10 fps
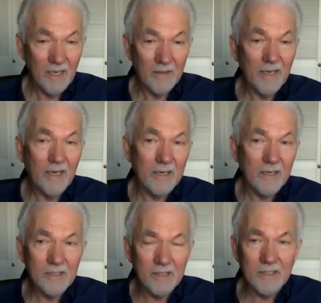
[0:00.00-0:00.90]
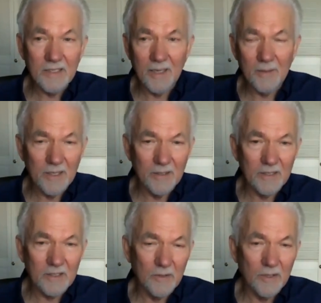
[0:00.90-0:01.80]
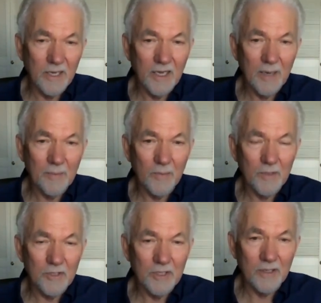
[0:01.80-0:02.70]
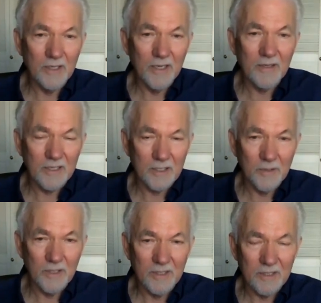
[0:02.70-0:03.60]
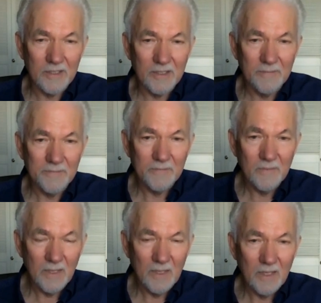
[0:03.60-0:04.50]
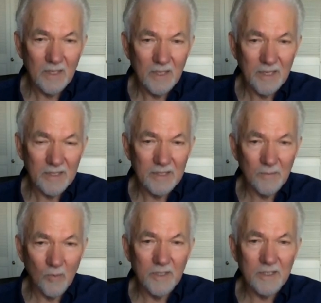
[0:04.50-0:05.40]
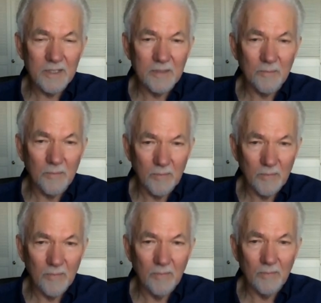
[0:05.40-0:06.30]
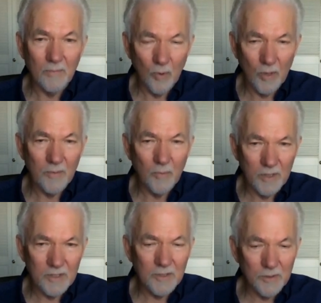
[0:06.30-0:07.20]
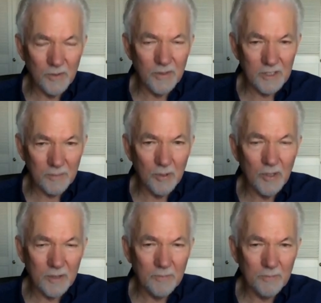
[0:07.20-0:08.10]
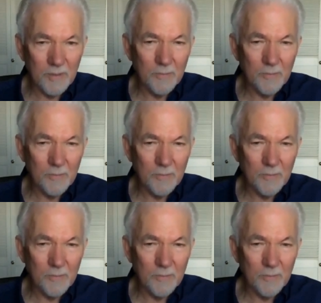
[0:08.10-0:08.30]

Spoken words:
And that is the same thing that's going to happen with shared death experiences. Is once through this book,